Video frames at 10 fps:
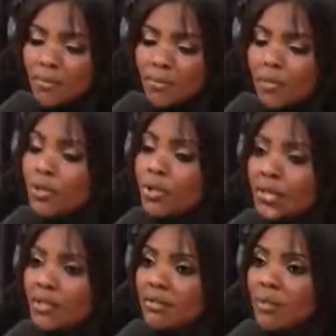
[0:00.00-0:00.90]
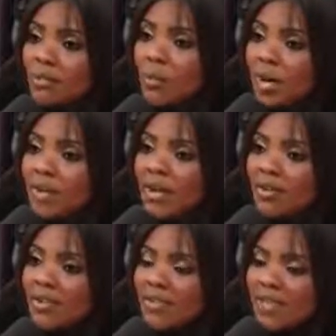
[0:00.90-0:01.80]
people in the White
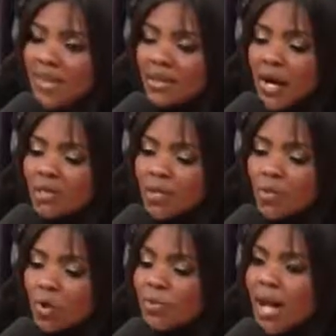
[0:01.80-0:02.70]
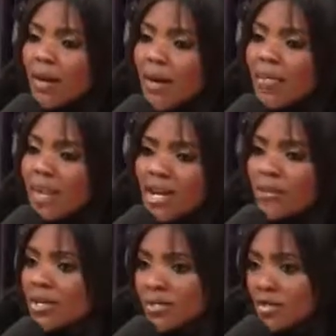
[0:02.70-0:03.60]
House that locked up more black men than any
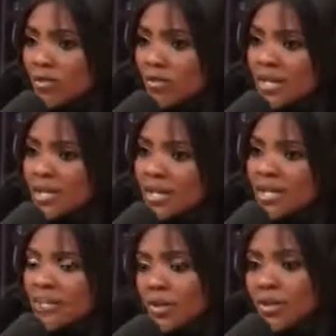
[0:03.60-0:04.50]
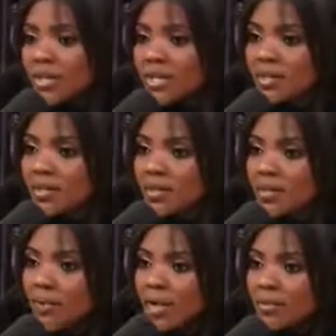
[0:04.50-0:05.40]
president in the history of the United States, Bill Clinton, right?